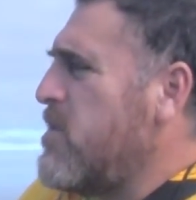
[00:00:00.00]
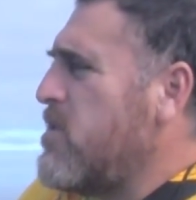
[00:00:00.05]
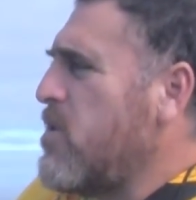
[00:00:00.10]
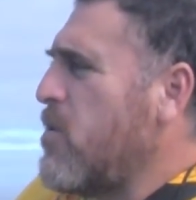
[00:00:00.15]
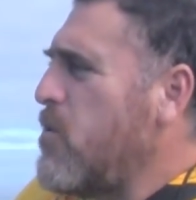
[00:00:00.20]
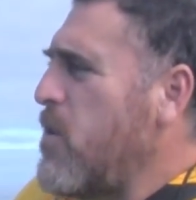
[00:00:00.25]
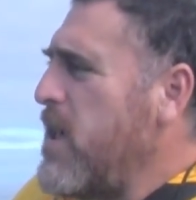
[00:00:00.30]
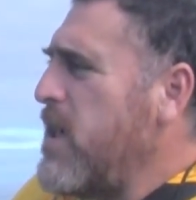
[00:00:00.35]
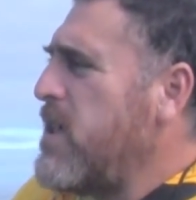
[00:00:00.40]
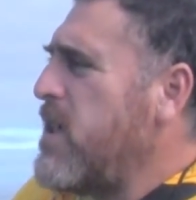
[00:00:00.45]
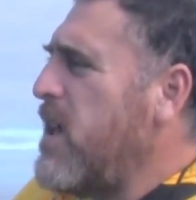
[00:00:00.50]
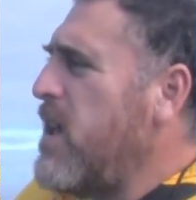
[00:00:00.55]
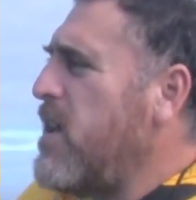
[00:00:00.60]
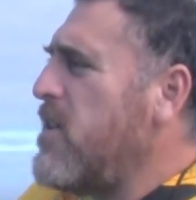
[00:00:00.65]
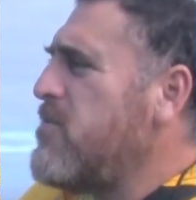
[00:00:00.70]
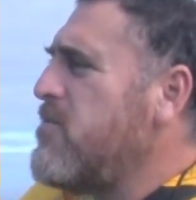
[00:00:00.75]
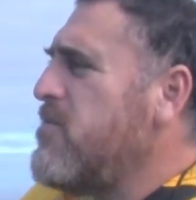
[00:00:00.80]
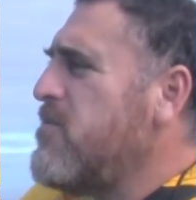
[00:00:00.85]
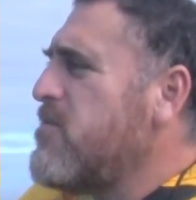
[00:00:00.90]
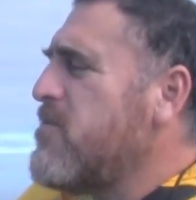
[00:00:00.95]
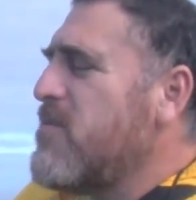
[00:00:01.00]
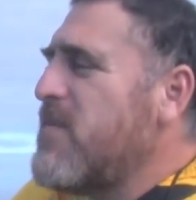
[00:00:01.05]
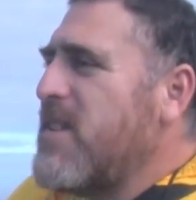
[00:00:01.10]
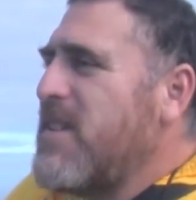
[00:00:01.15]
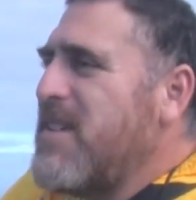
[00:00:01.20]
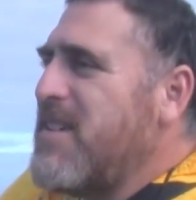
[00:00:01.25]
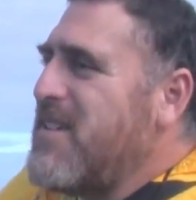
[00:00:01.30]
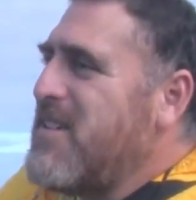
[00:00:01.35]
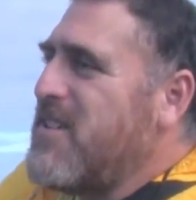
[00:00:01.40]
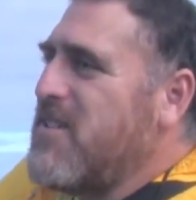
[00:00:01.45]
The weekend,
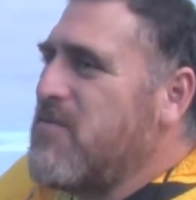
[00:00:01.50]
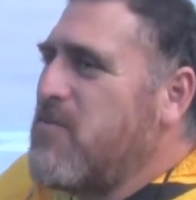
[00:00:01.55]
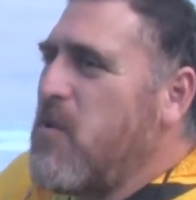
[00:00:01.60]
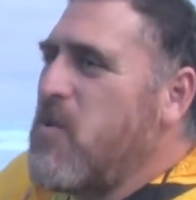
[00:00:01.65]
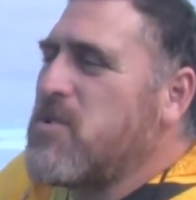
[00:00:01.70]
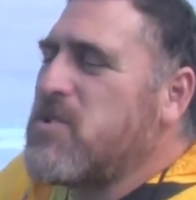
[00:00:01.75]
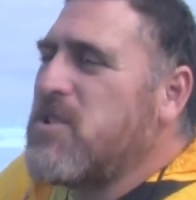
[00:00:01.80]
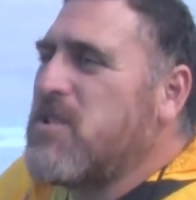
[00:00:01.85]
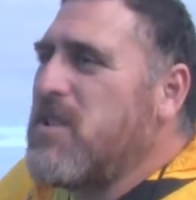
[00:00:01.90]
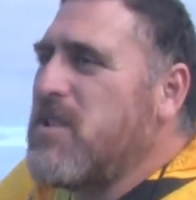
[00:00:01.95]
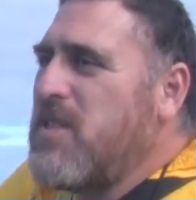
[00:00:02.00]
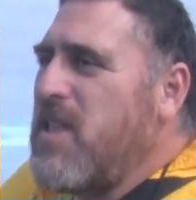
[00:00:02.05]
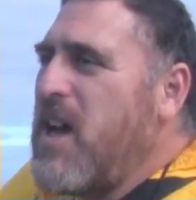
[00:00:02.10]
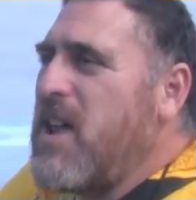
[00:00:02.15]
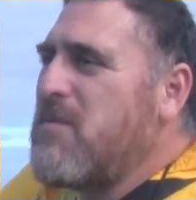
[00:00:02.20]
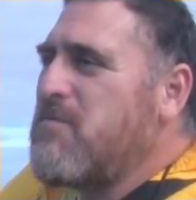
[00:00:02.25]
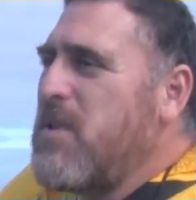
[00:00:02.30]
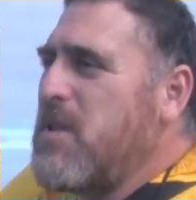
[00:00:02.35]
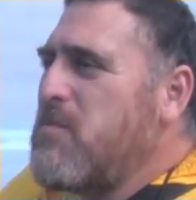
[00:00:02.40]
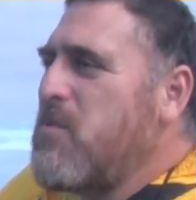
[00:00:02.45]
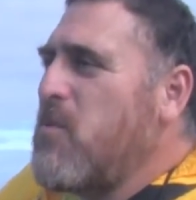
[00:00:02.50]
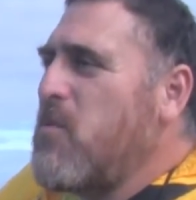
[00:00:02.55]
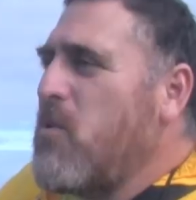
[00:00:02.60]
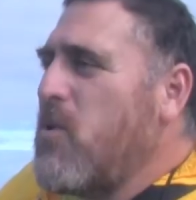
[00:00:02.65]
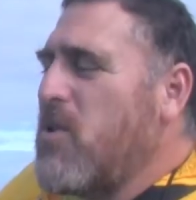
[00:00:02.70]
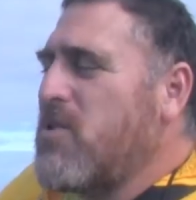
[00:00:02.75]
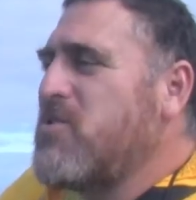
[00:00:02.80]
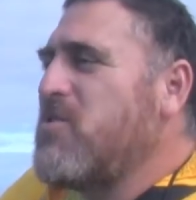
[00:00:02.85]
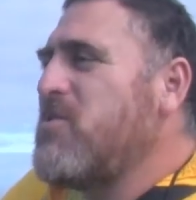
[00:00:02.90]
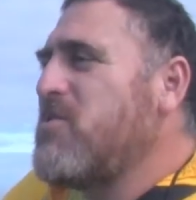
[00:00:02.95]
unfortunately, a lot of people
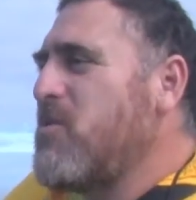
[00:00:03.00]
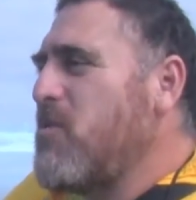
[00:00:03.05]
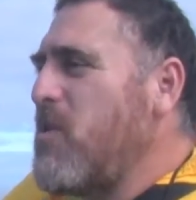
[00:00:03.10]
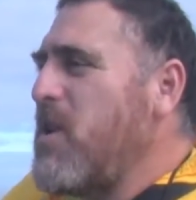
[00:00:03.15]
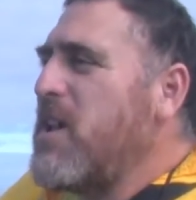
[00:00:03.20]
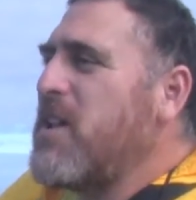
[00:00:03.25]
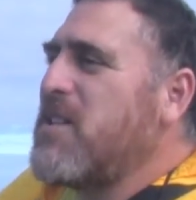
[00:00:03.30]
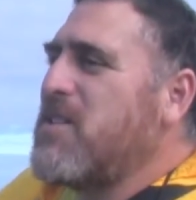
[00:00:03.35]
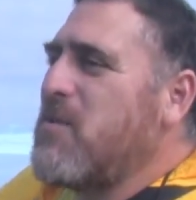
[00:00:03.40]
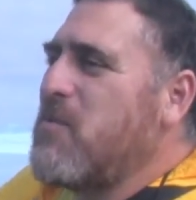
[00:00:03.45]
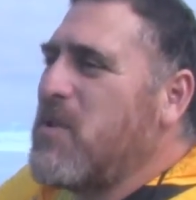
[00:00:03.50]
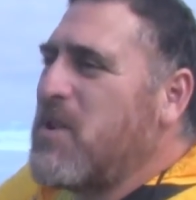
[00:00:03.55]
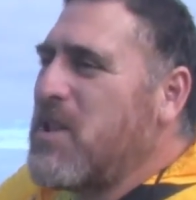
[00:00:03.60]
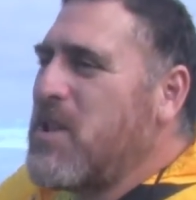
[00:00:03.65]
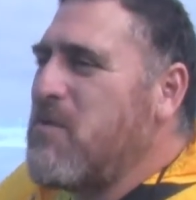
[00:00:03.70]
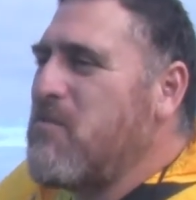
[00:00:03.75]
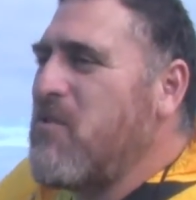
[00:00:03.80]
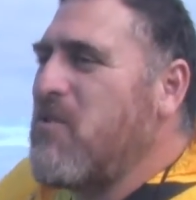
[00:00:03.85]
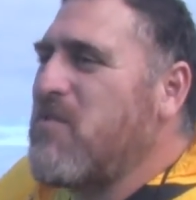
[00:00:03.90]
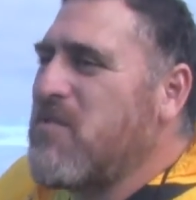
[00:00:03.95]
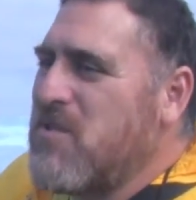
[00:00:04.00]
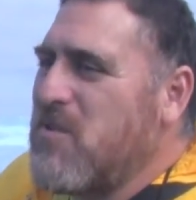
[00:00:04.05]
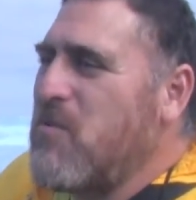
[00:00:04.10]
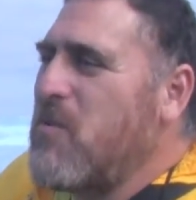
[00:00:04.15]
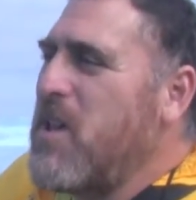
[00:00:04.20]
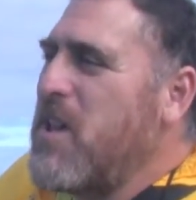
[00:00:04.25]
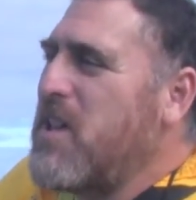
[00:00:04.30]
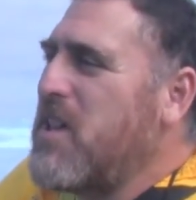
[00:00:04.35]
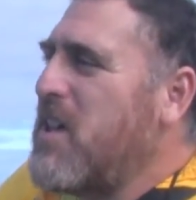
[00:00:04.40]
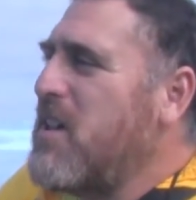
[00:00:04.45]
work during the week and they want to come over in the
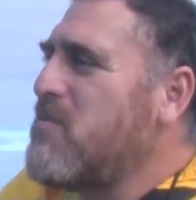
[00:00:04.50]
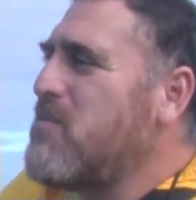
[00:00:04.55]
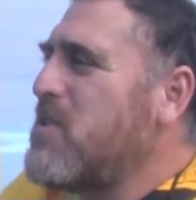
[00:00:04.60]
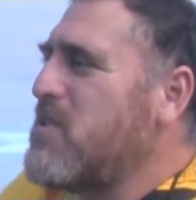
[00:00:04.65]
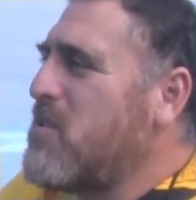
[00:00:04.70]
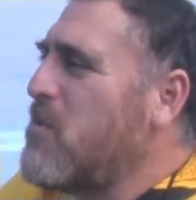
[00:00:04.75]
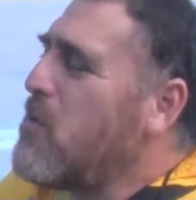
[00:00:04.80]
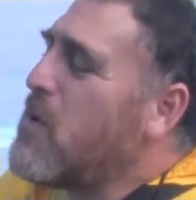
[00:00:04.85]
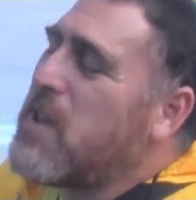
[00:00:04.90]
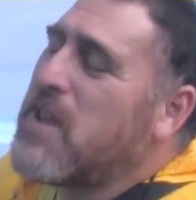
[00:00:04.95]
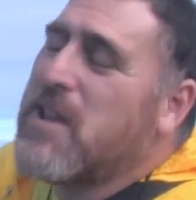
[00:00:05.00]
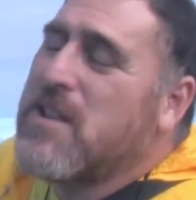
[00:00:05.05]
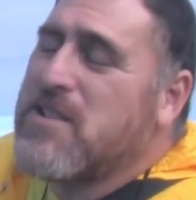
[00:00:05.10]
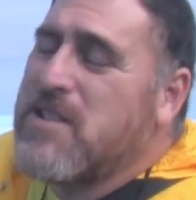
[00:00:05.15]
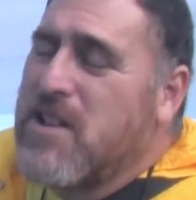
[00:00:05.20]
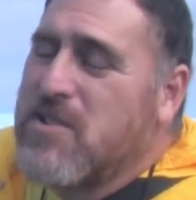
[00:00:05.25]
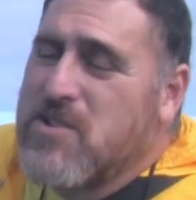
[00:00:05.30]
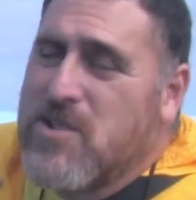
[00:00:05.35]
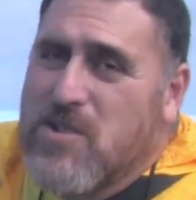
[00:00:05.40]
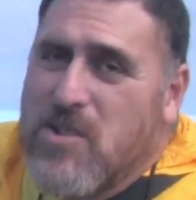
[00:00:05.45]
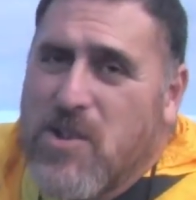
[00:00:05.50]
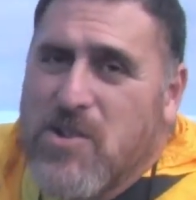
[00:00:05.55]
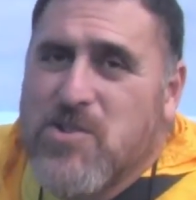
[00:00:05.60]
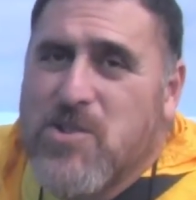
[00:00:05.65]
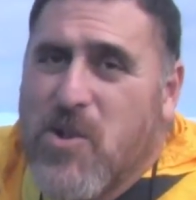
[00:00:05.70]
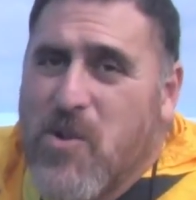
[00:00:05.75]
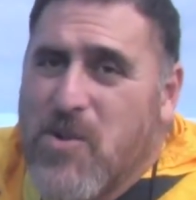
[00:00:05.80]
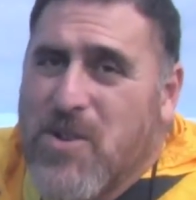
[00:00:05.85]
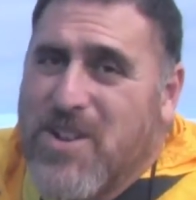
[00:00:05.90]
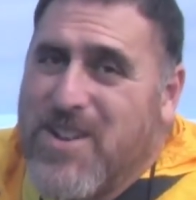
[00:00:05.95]
weekend, but the weekend doesn't look
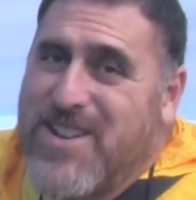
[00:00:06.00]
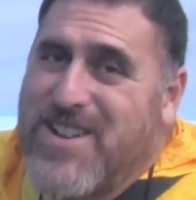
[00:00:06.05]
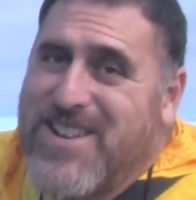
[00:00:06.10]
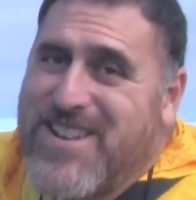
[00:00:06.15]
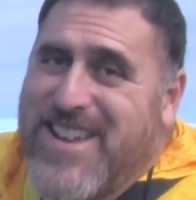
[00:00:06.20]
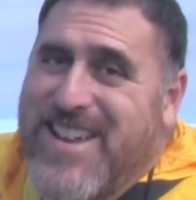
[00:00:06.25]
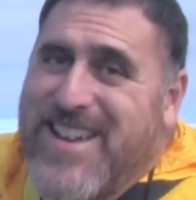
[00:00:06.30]
so good.